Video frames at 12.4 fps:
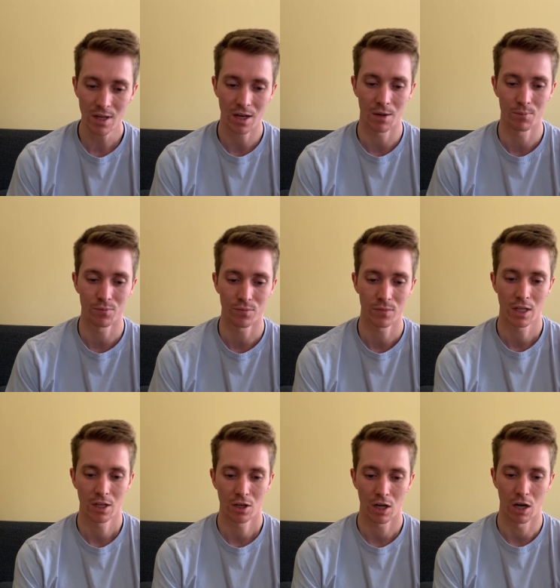
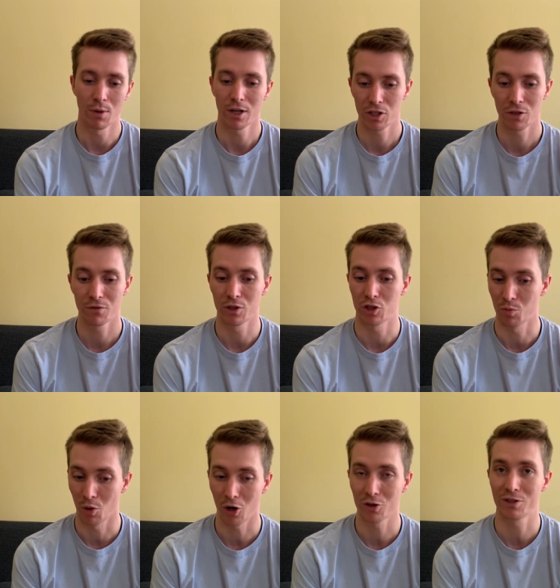a relatively
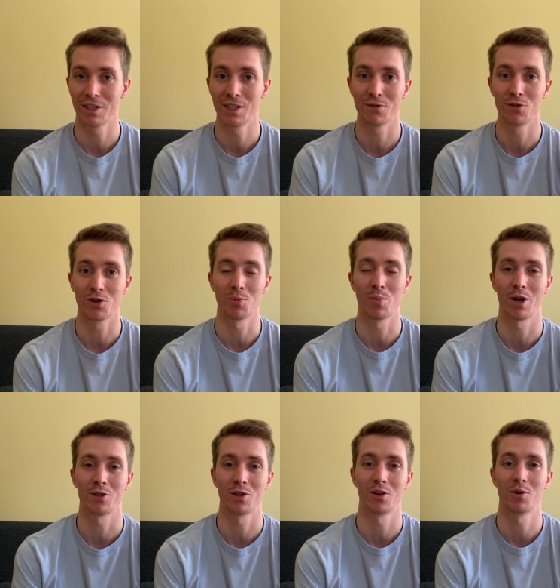small city if you compare
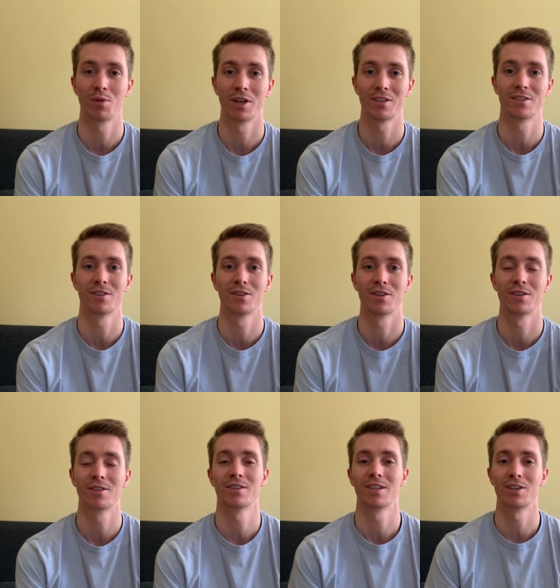it to other places in
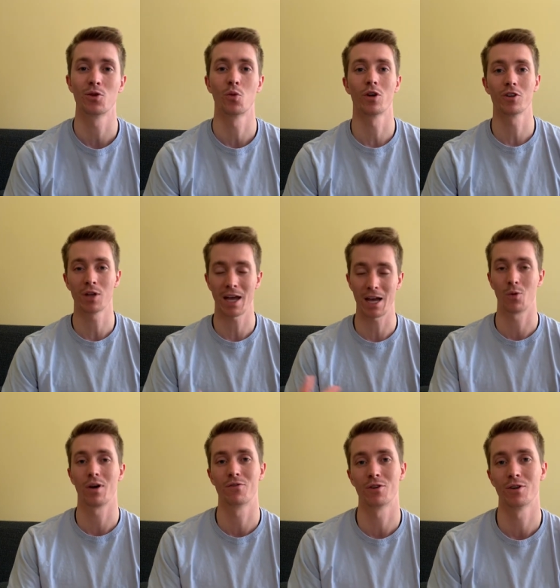the world.
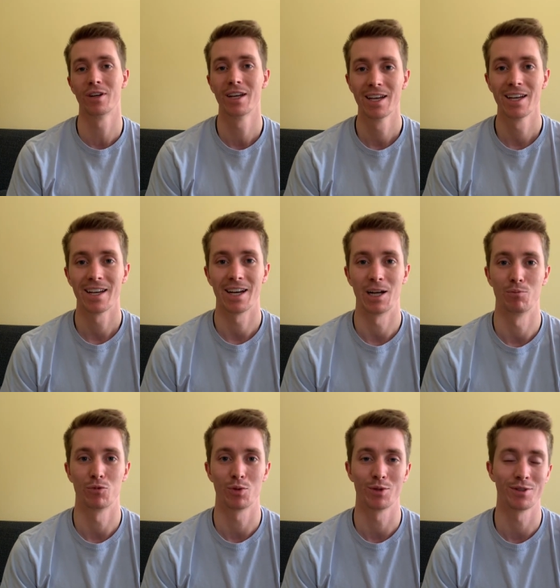However,
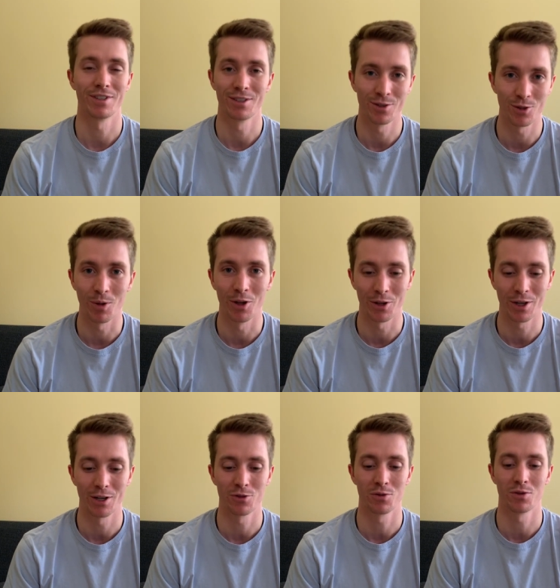Switzerland is a smaller
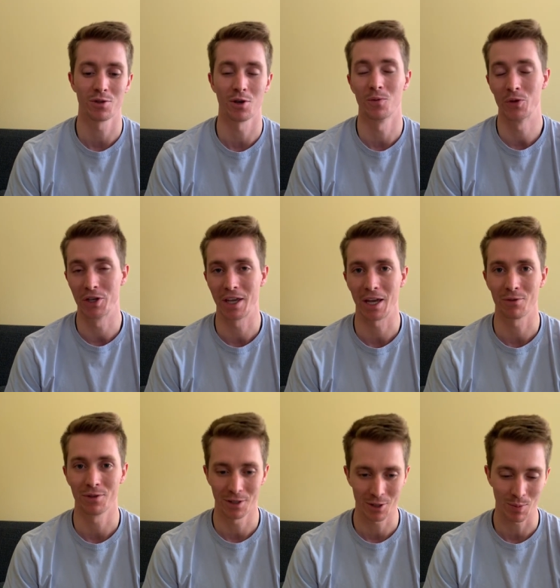country, so you can't
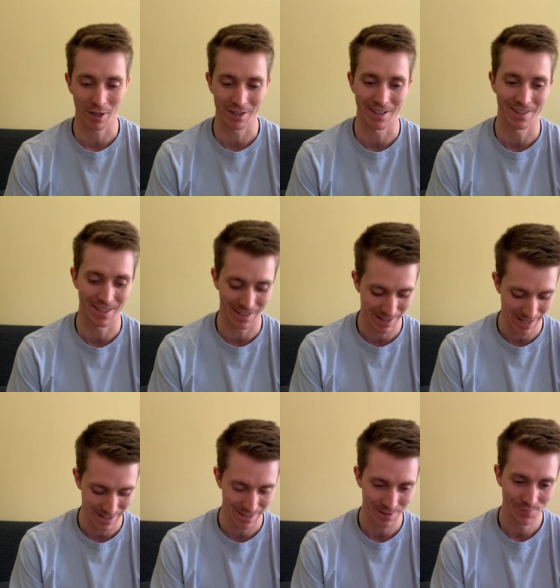really expect anything
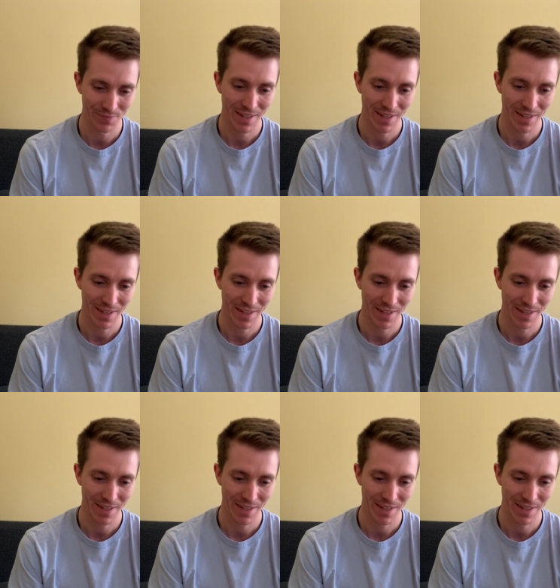less.